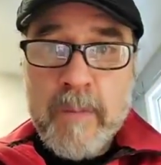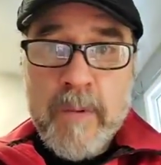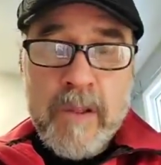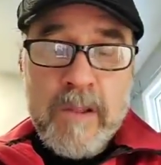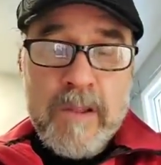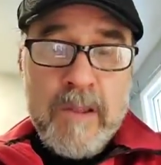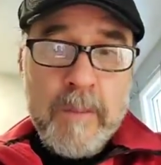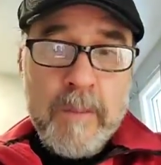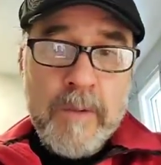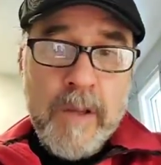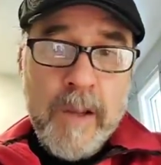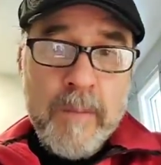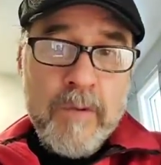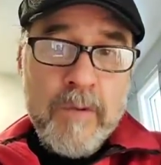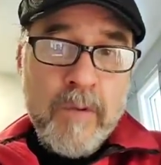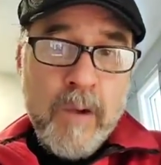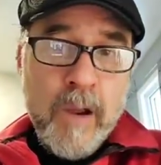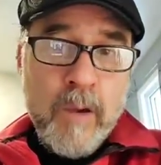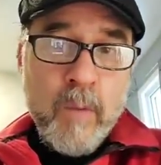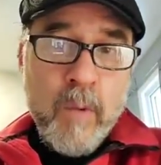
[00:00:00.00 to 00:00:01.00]
We'll sometimes
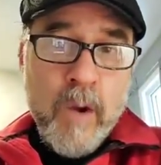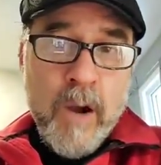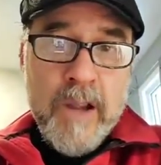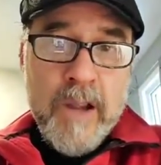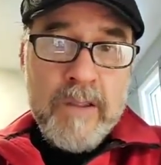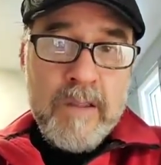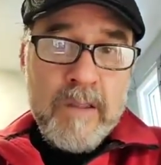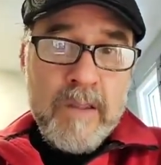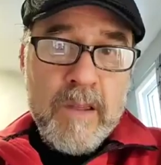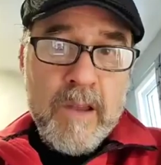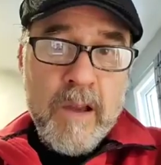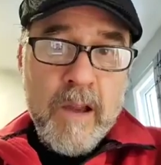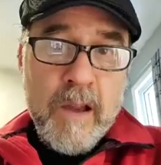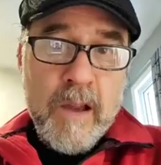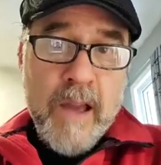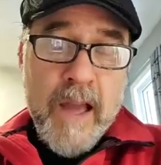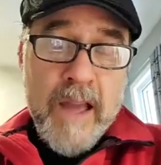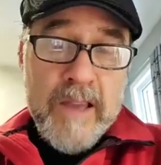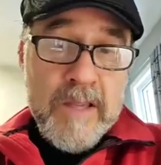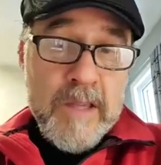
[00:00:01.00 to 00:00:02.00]
try wines
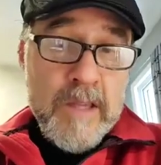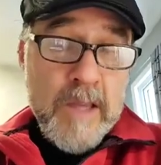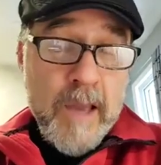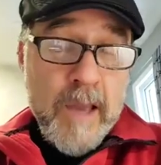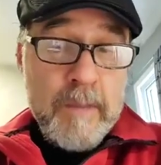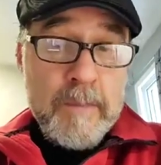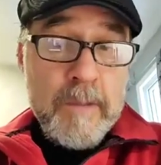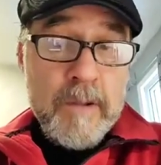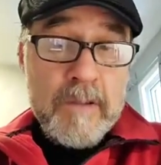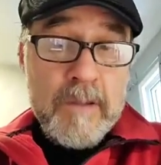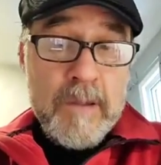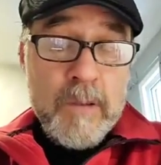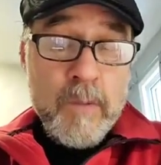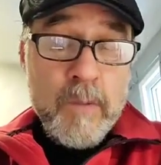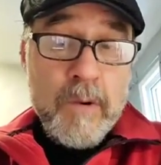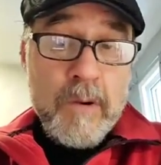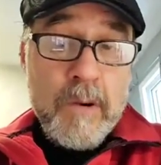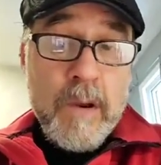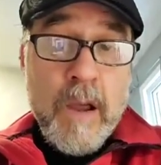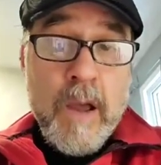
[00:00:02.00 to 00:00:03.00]
as samples that
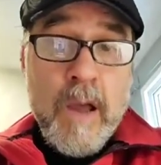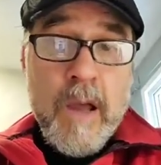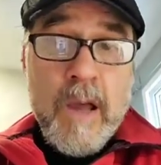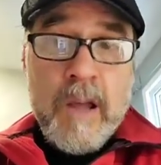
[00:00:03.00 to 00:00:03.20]
we're